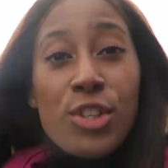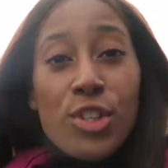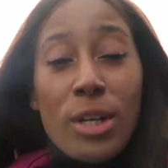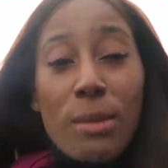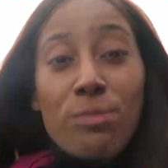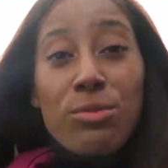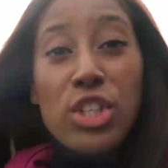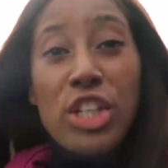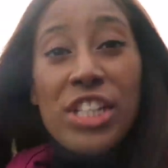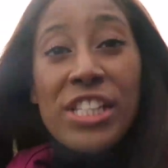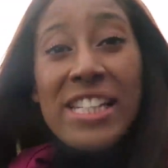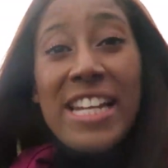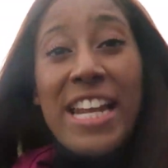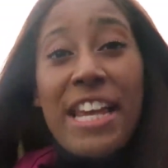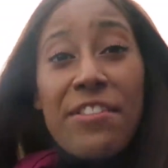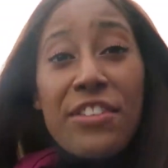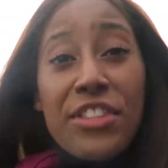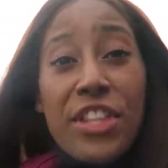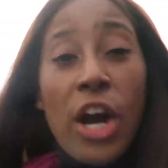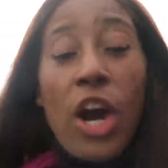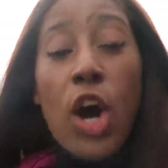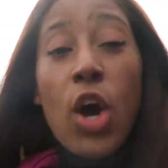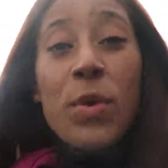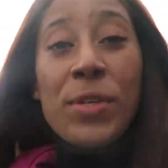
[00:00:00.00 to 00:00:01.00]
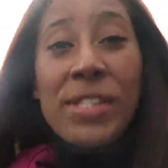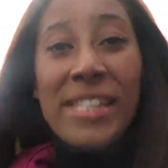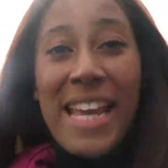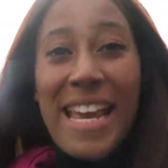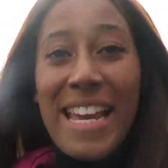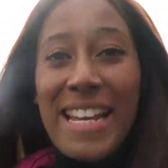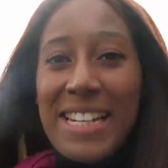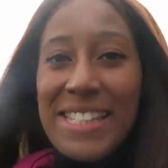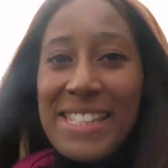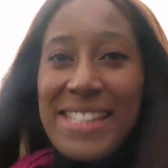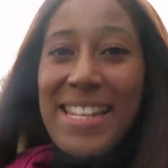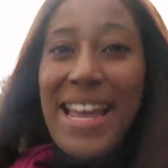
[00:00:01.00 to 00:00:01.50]
So I'm just leaving the
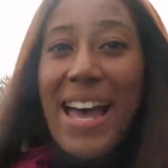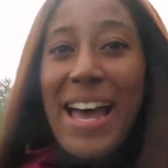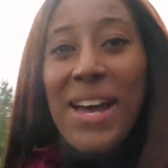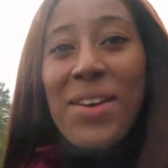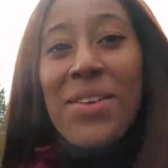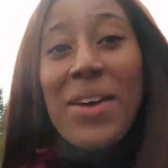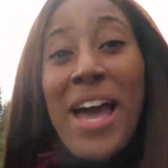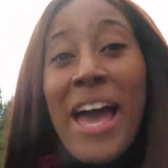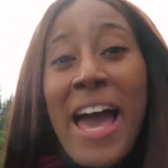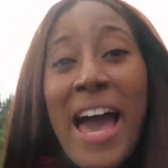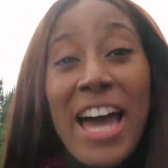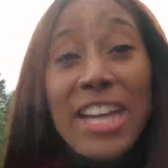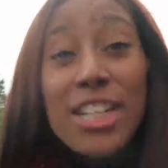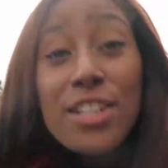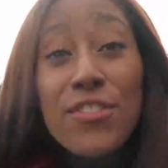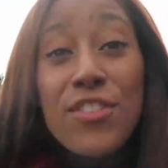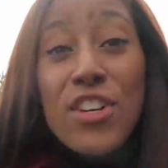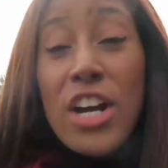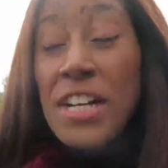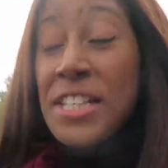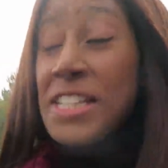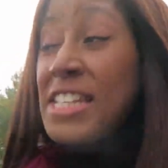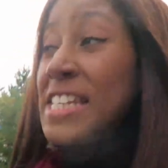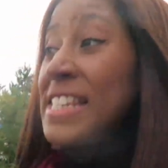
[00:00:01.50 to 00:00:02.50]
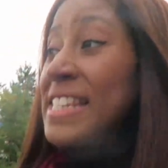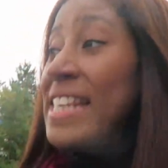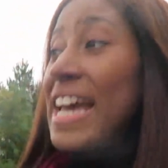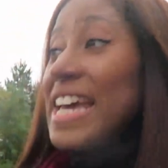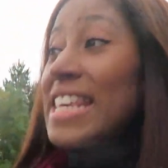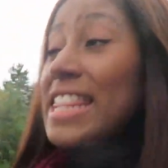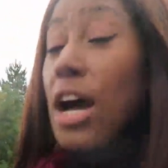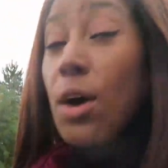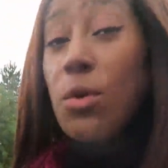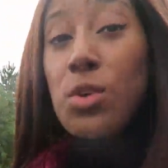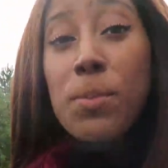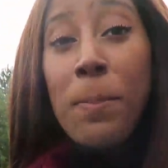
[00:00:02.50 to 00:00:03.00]
wholesalers now, and I've got to
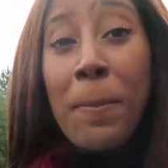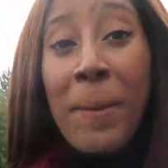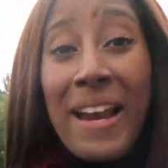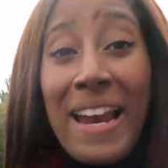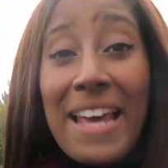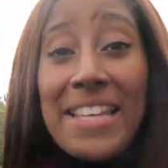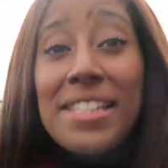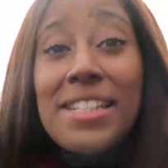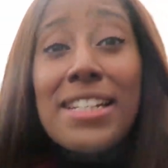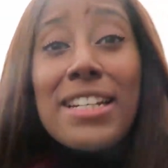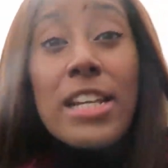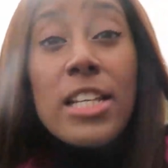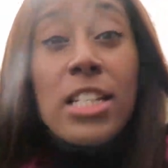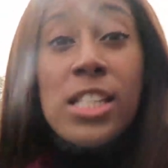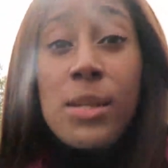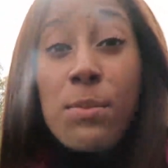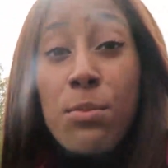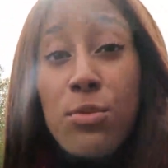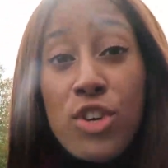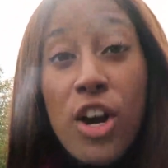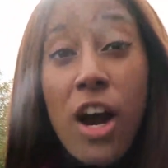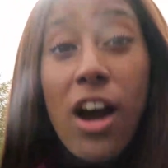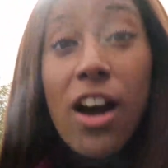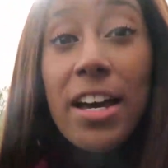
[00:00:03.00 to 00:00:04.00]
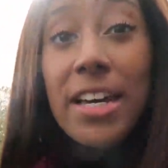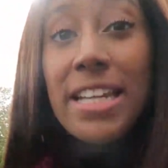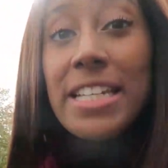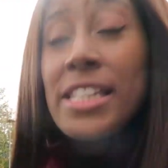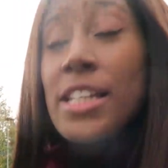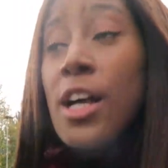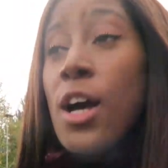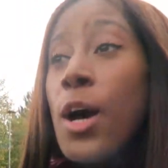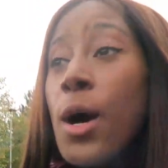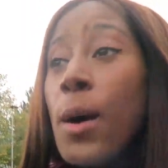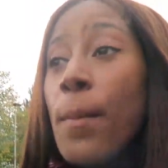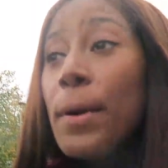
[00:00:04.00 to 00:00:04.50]
say that I was pleasantly surprised
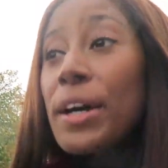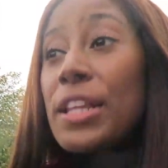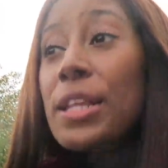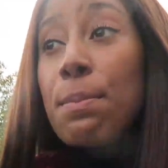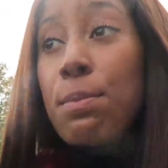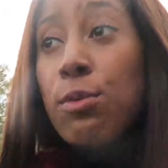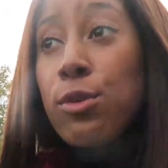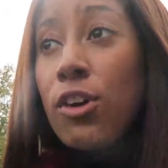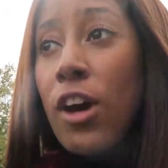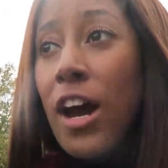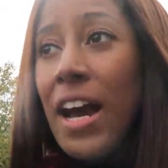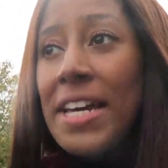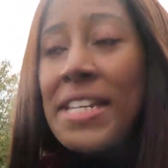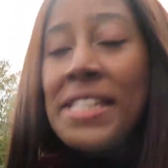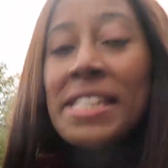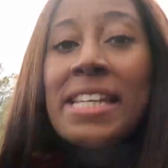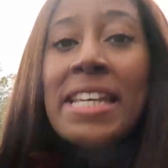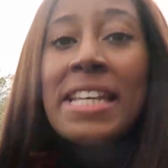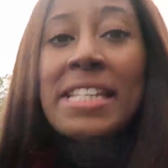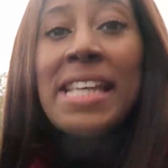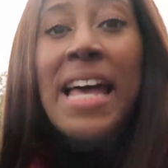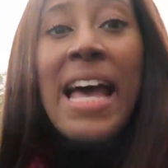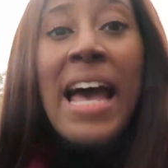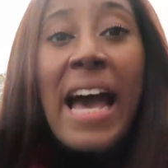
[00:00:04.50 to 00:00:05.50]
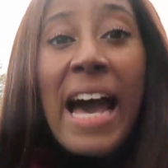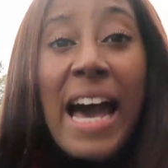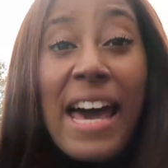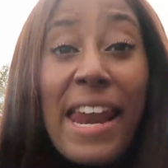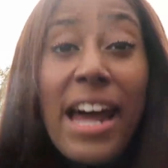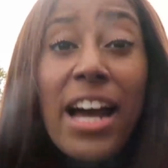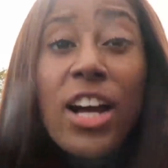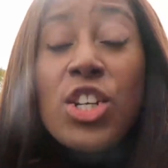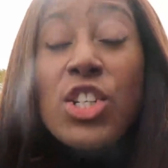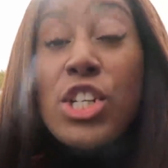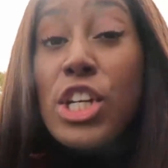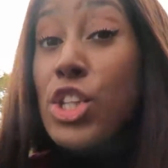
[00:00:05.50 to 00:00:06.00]
by the prices and
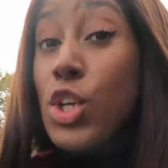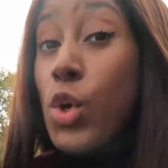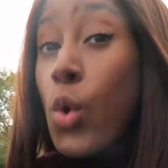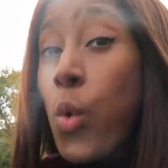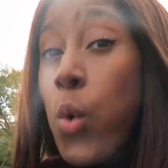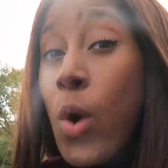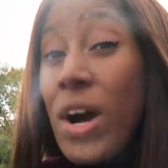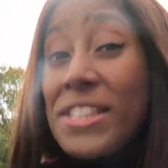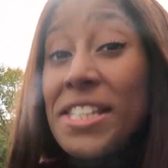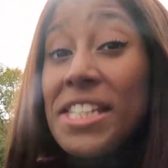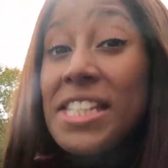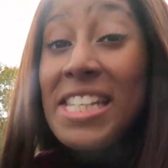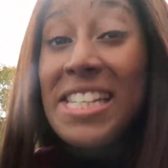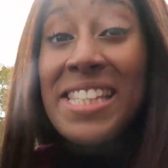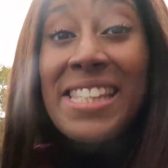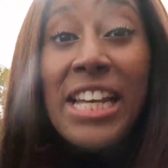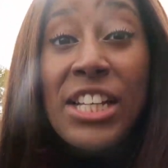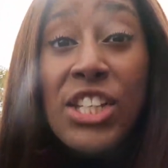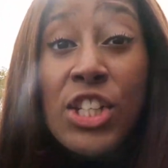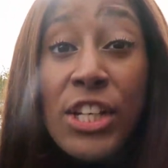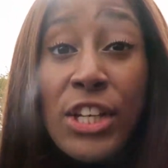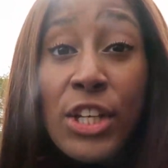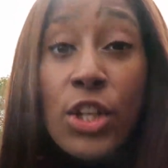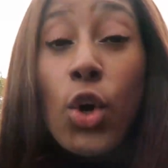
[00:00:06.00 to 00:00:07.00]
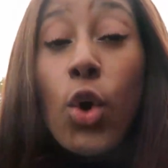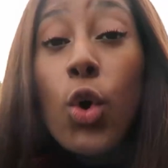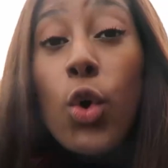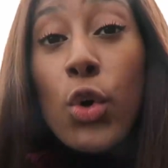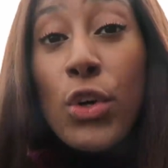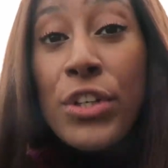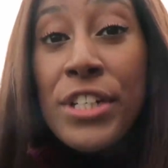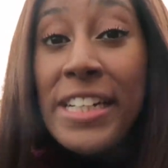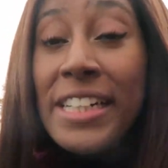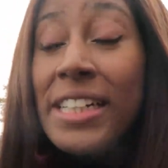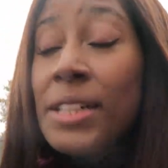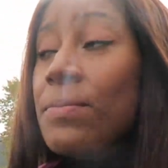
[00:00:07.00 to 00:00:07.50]
actually the quantities that you can
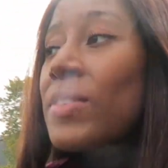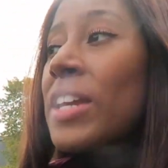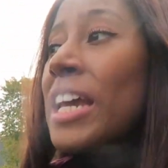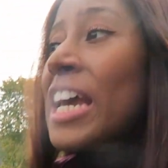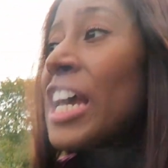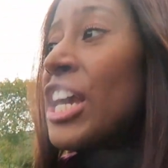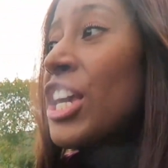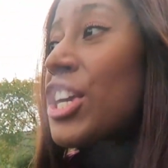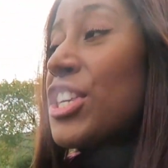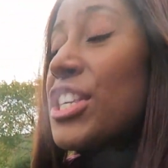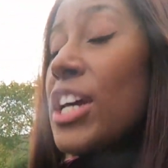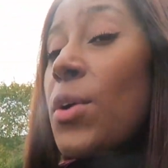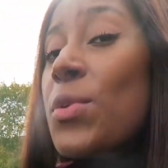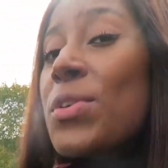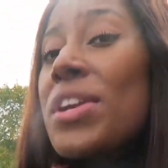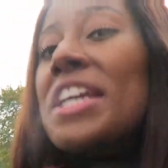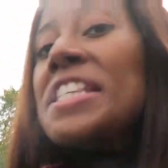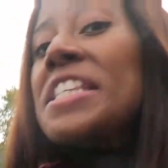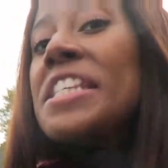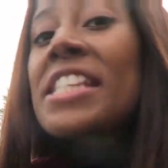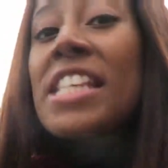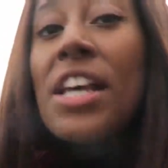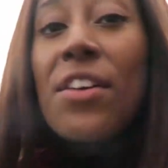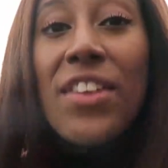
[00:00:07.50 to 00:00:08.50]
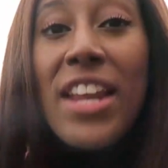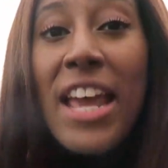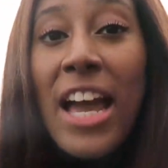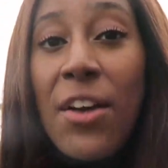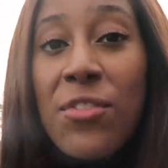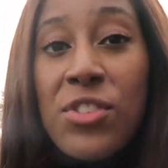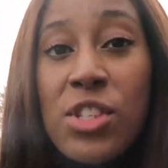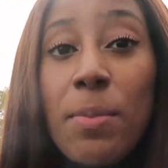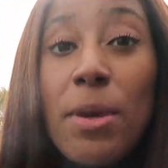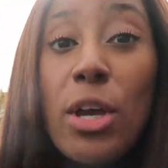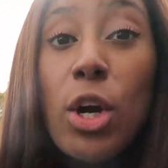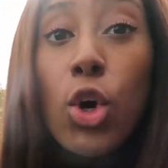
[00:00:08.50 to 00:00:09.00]
order. You don't necessarily
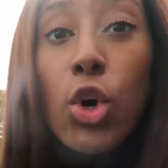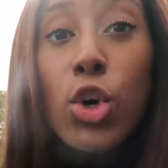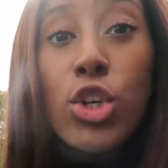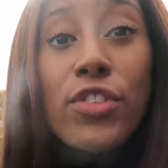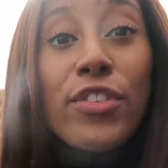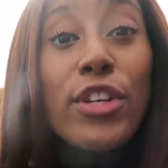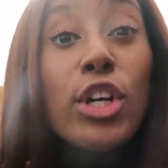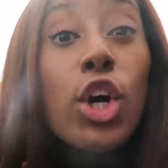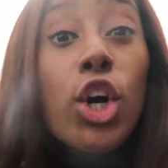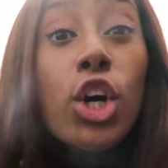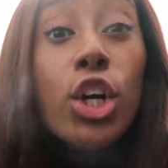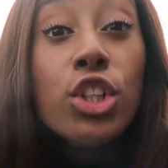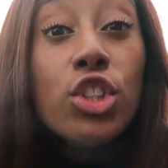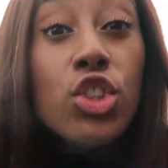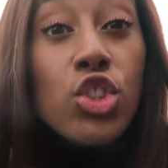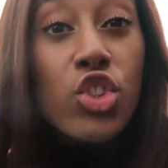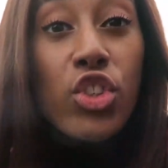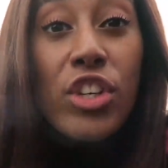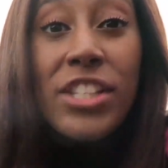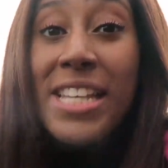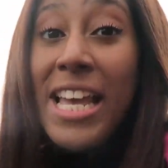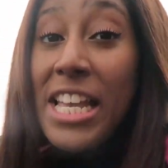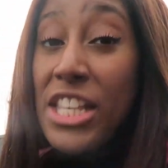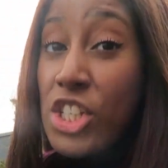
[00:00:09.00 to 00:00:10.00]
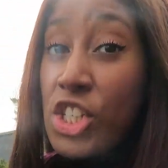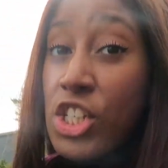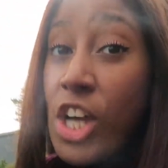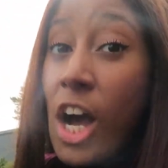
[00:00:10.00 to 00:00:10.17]
have to be ordering hundreds at a